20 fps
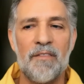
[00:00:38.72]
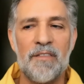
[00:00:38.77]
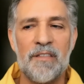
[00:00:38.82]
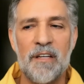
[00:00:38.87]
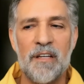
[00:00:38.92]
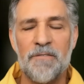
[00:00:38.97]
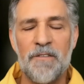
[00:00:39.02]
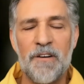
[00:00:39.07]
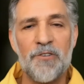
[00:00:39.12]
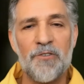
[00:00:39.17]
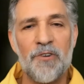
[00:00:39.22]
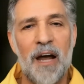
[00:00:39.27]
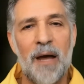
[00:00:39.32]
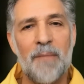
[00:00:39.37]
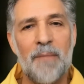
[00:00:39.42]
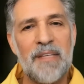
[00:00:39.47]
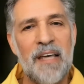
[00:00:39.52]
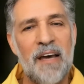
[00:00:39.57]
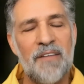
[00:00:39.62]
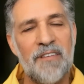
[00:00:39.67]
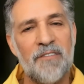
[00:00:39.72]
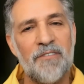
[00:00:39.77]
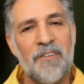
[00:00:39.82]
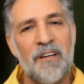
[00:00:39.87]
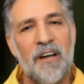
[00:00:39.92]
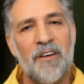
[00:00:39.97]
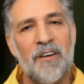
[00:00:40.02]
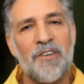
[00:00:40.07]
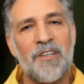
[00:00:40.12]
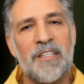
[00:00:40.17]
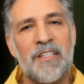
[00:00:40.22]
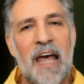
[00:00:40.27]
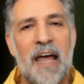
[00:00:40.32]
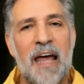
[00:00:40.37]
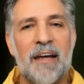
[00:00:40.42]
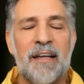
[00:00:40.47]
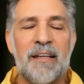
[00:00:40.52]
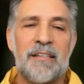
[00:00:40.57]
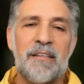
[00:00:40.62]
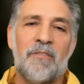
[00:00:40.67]
different tribes have different
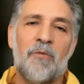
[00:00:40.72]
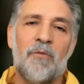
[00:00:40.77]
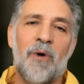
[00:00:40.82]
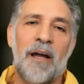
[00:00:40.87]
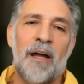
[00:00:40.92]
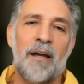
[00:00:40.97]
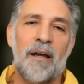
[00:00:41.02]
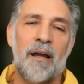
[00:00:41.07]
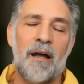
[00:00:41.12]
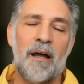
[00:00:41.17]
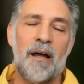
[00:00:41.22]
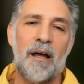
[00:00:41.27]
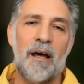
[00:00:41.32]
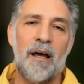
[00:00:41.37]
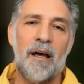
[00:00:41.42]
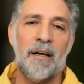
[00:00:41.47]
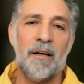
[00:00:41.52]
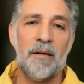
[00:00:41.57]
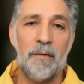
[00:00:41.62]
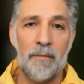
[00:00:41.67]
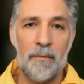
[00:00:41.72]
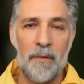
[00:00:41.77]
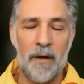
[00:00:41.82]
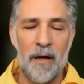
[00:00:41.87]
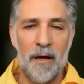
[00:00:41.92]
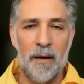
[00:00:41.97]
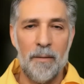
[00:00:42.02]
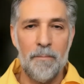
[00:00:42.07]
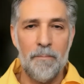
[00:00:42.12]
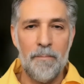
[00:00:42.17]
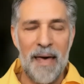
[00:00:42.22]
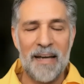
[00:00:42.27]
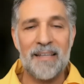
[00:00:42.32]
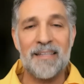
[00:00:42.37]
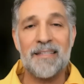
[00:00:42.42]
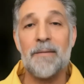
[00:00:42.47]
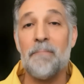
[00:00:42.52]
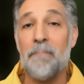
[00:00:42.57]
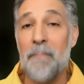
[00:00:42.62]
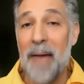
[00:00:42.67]
understandings of what a
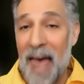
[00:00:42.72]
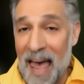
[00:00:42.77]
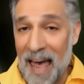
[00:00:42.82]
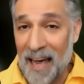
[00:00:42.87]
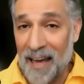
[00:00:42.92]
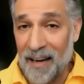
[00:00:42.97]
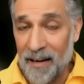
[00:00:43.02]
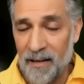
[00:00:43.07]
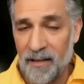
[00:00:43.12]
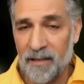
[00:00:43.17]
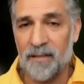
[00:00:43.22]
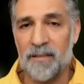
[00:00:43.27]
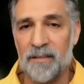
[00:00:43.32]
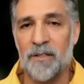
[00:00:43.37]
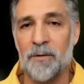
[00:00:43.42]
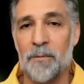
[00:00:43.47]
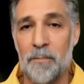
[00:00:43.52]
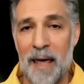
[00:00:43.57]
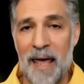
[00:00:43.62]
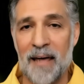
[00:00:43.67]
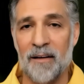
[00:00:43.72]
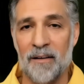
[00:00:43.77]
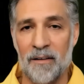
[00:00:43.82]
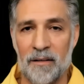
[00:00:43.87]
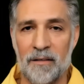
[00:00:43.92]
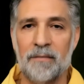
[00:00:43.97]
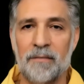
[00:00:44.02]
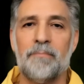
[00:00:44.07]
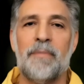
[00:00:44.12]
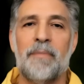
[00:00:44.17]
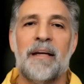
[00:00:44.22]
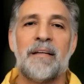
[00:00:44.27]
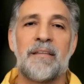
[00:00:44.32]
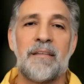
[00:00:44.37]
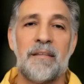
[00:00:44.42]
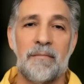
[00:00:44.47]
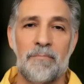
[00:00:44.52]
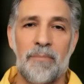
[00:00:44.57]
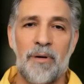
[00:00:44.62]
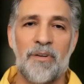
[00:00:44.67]
medicine man, so male
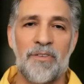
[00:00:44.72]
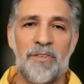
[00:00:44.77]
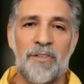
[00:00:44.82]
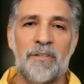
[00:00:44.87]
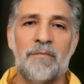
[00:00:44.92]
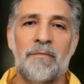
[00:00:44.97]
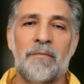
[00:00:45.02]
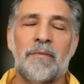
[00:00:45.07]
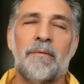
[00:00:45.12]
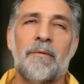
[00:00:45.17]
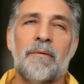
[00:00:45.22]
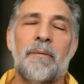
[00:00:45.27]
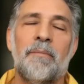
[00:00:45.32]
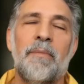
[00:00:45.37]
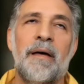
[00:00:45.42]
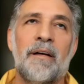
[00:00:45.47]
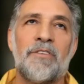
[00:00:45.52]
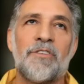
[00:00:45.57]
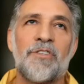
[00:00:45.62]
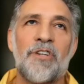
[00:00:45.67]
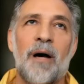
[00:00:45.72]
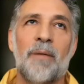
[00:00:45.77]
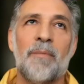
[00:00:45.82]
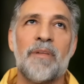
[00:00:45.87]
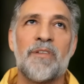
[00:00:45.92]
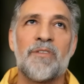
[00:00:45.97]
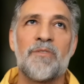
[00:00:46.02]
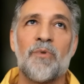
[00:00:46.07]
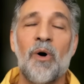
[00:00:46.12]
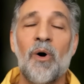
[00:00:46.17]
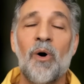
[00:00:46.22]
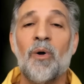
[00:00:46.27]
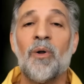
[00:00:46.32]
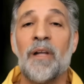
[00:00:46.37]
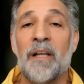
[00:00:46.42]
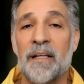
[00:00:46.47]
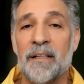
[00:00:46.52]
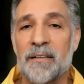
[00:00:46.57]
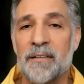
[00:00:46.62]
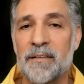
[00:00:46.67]
medicine person, a male shaman's role
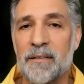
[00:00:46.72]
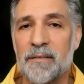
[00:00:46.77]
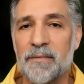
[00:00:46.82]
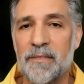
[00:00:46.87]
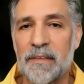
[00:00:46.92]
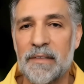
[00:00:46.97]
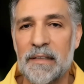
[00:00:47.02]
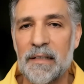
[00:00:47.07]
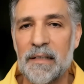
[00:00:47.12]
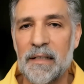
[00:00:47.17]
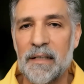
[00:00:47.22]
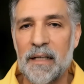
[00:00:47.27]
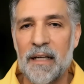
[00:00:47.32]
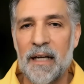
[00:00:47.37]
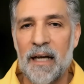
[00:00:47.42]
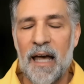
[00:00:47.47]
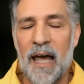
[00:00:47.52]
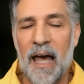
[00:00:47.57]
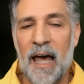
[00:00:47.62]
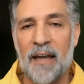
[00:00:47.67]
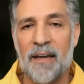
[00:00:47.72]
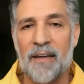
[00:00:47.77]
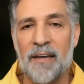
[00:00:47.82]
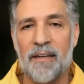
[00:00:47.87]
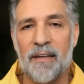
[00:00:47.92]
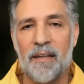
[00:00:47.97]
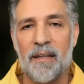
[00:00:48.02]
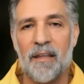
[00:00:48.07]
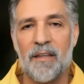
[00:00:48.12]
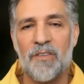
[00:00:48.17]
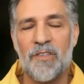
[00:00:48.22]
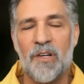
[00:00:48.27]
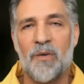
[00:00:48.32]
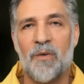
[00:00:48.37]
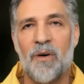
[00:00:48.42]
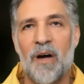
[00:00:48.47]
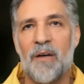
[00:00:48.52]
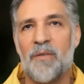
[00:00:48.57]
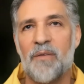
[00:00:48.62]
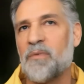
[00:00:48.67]
is. And
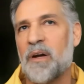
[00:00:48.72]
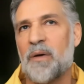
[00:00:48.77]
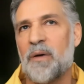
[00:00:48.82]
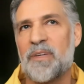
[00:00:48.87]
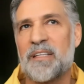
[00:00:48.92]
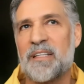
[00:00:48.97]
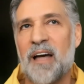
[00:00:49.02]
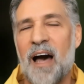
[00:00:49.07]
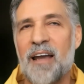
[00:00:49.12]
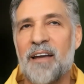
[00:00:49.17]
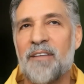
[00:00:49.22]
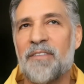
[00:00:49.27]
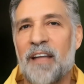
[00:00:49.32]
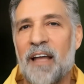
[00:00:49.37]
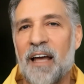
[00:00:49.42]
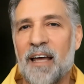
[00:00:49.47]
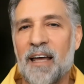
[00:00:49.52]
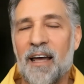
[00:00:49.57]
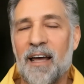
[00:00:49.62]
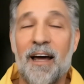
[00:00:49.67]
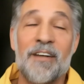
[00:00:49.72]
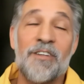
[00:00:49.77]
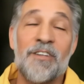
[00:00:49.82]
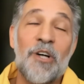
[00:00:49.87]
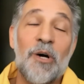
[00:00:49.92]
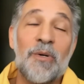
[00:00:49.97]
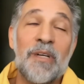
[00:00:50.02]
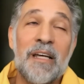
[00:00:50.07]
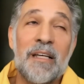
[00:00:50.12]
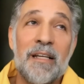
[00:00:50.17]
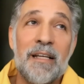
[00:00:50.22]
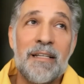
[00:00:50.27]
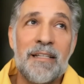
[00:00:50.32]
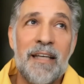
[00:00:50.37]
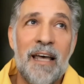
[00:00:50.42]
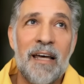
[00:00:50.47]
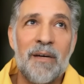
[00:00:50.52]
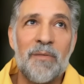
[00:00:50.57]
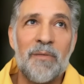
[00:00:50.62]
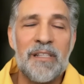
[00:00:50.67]
so it was kind of like, I jokingly
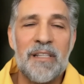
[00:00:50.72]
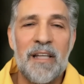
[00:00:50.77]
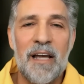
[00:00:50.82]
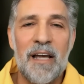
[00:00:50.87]
say it was